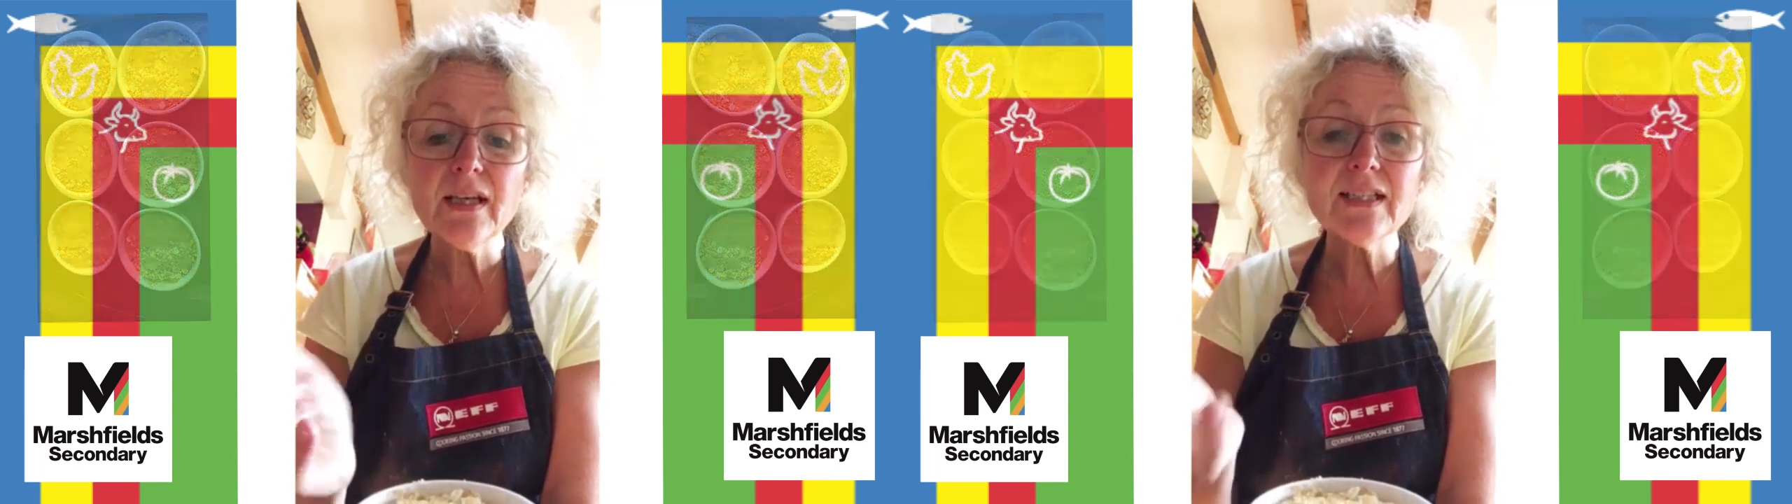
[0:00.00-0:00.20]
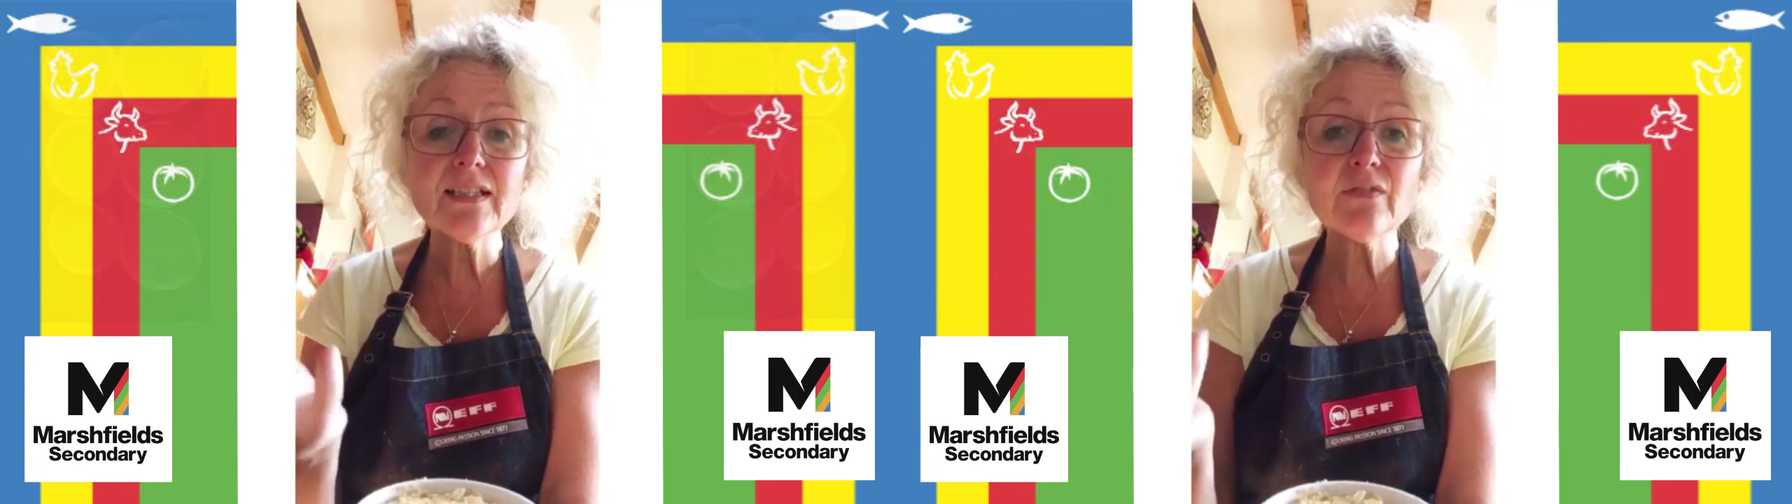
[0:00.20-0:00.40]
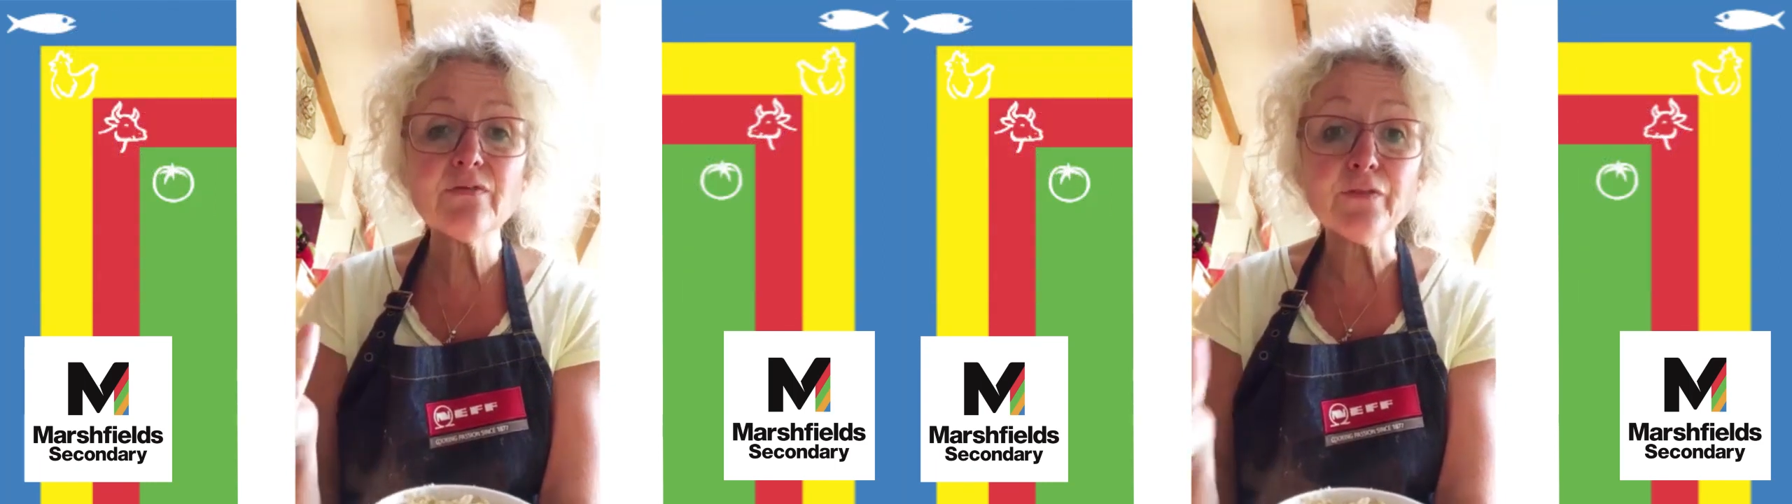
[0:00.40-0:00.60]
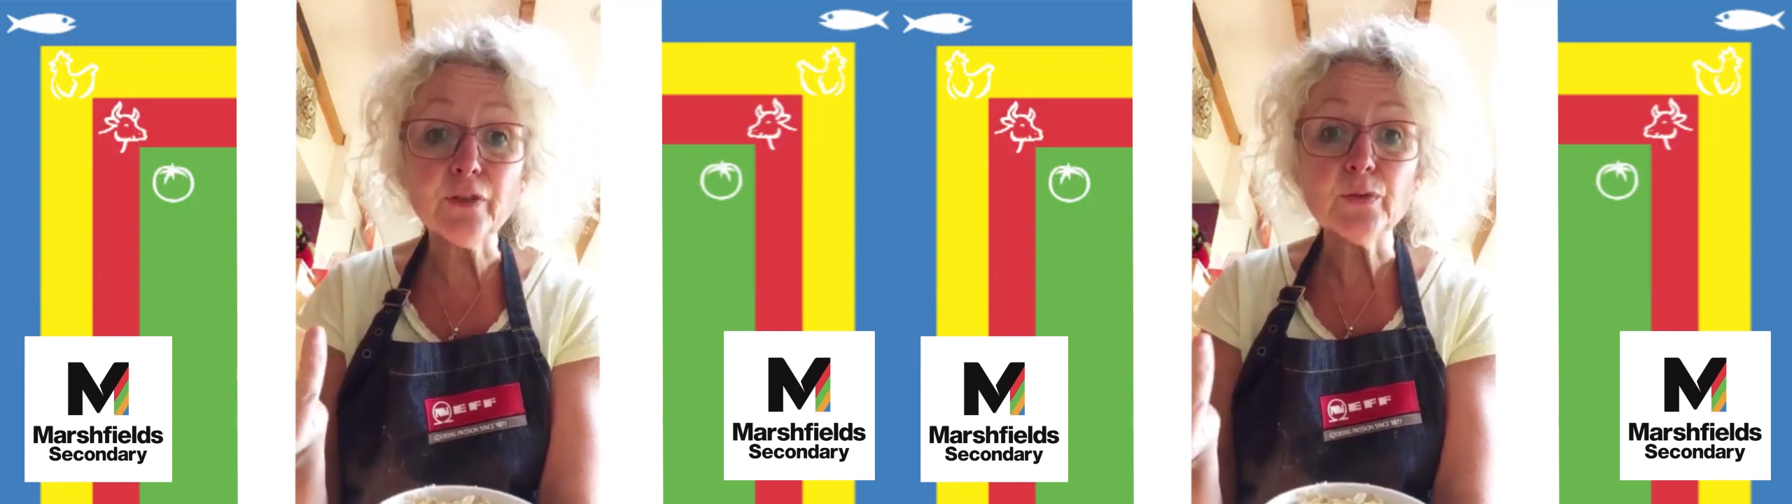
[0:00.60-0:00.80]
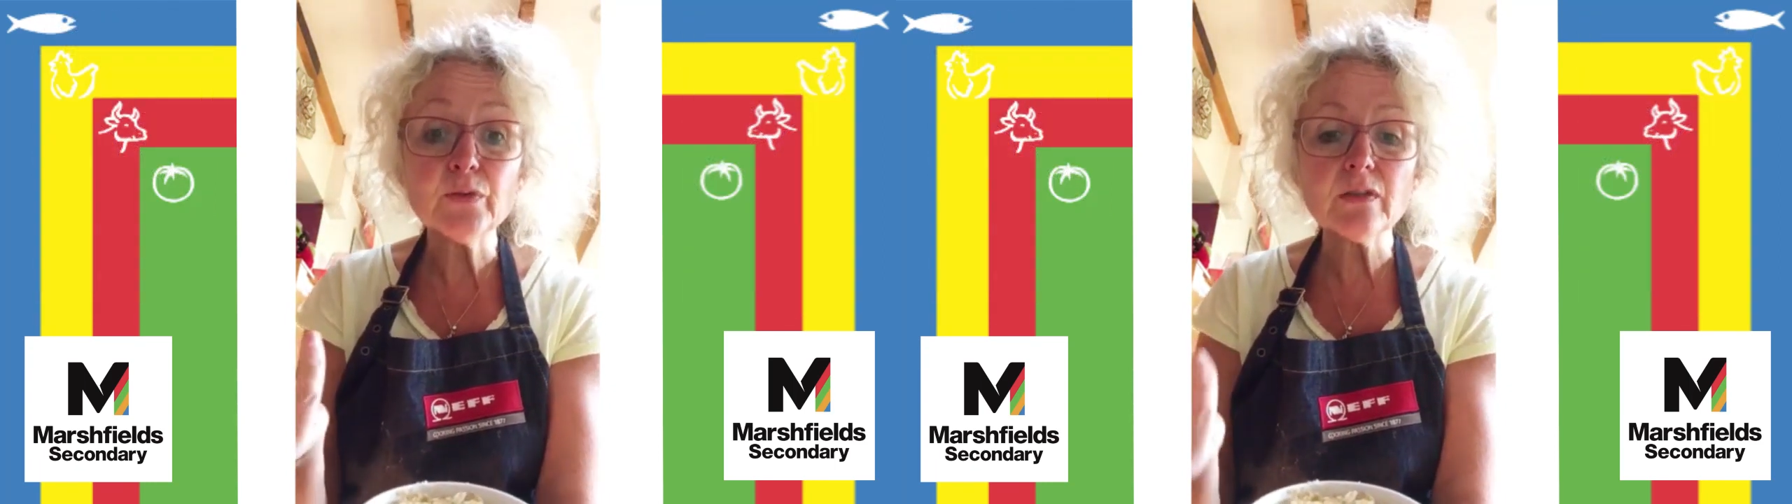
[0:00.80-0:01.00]
is the
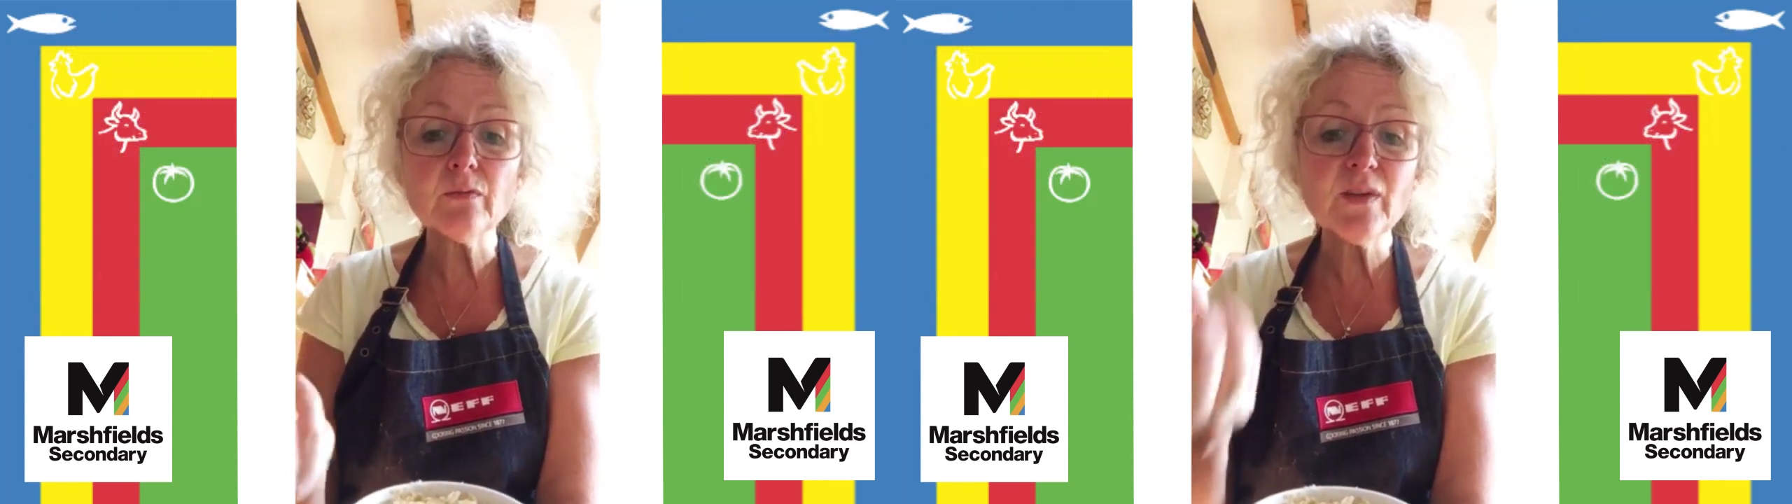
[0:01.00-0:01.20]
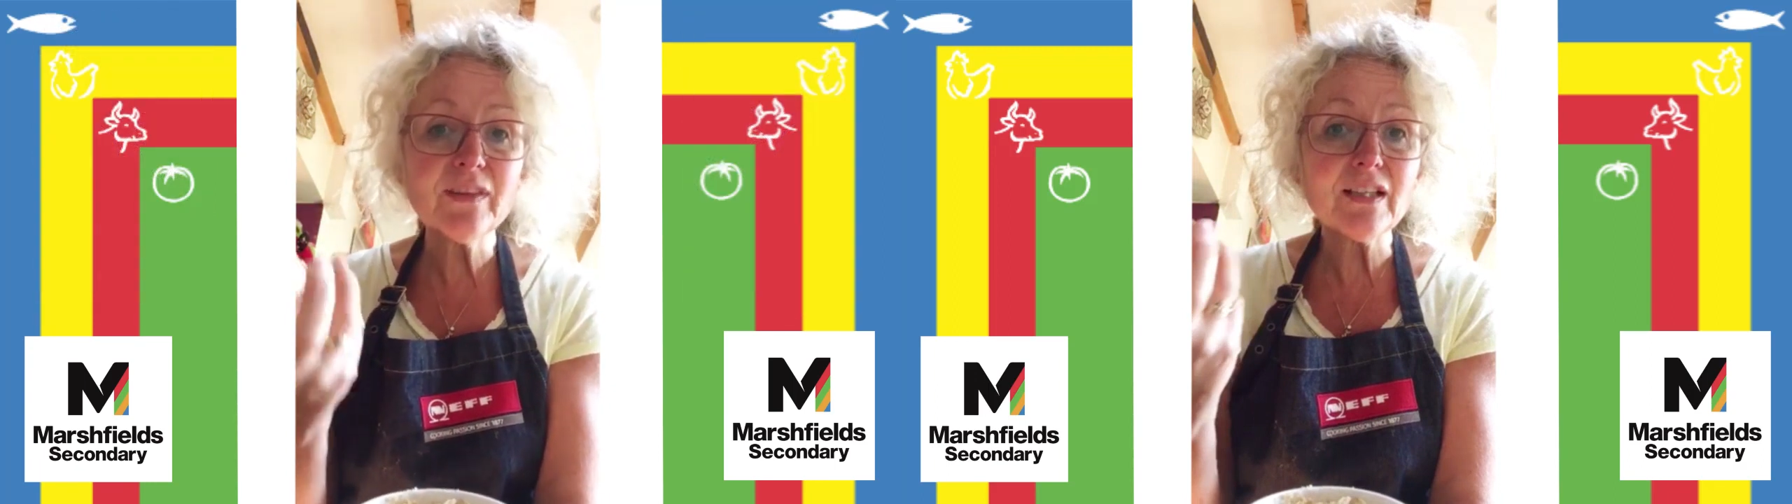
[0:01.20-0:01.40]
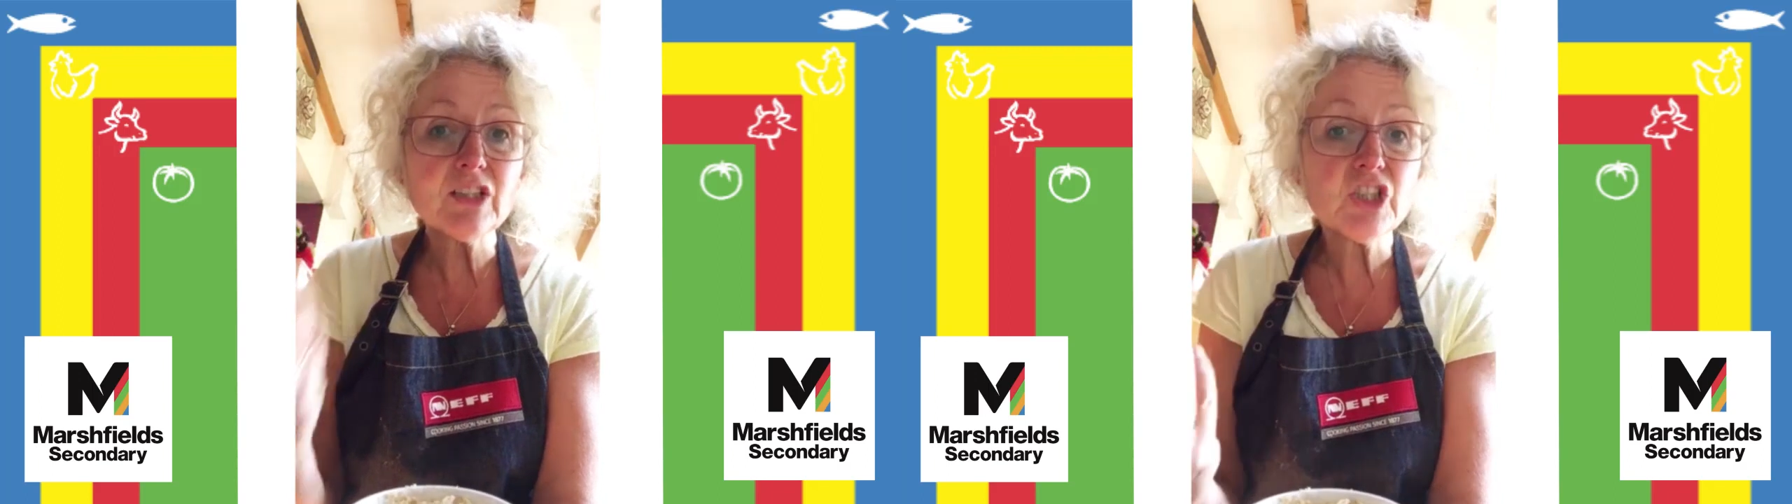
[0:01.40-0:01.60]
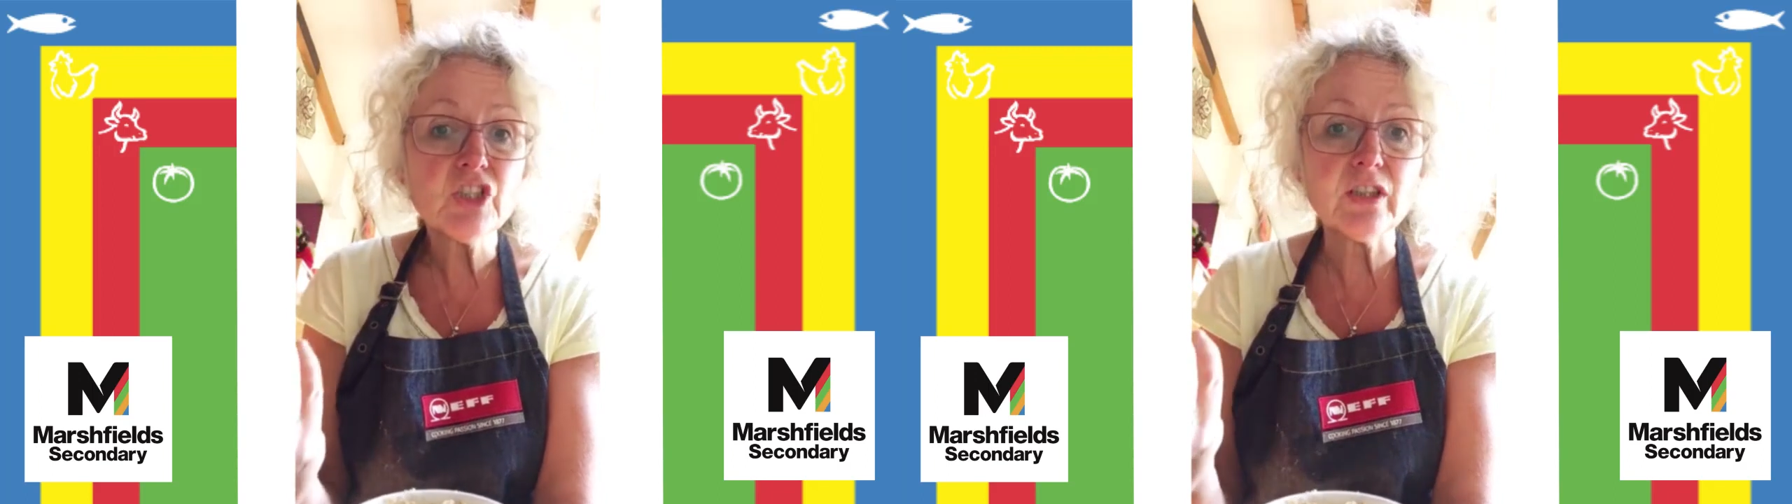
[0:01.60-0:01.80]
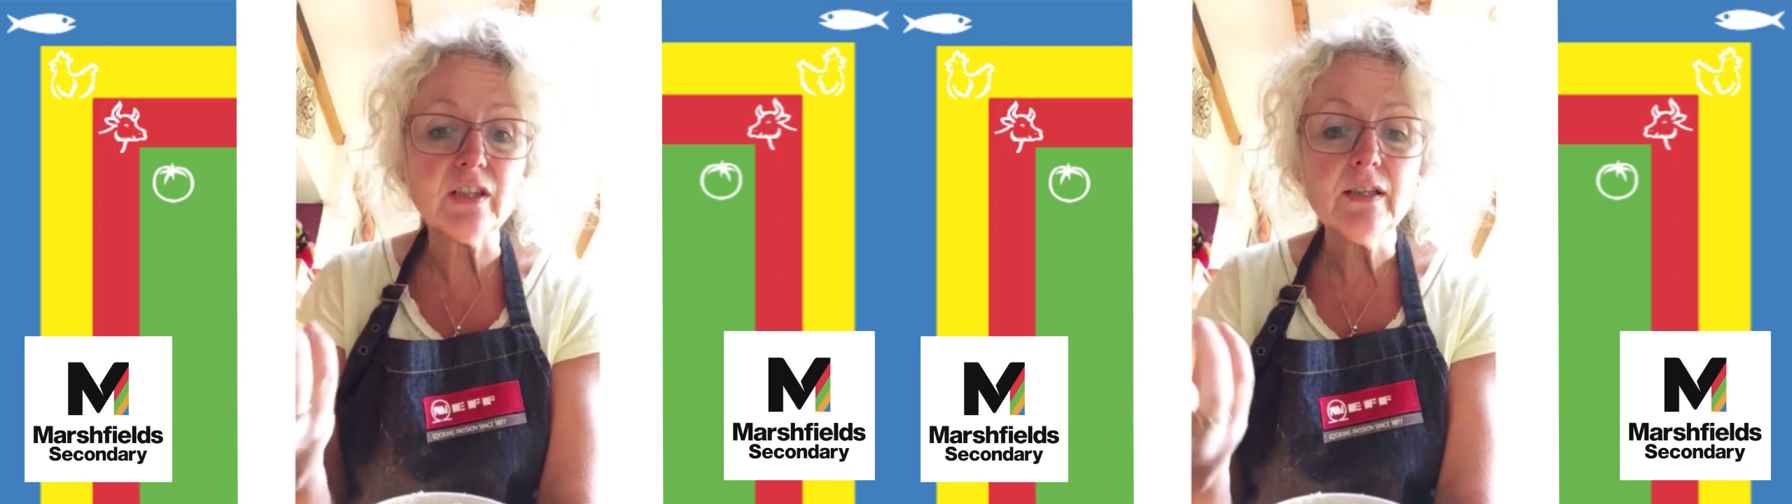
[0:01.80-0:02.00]
fruit and with that
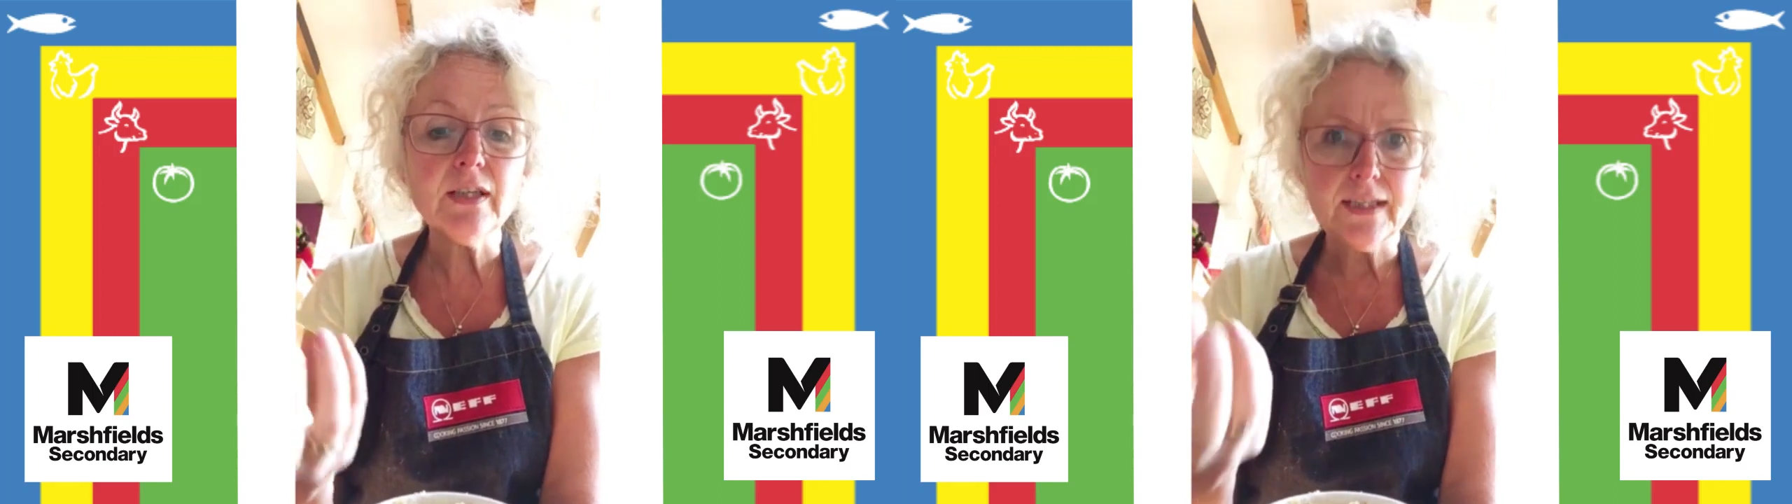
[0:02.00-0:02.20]
sugar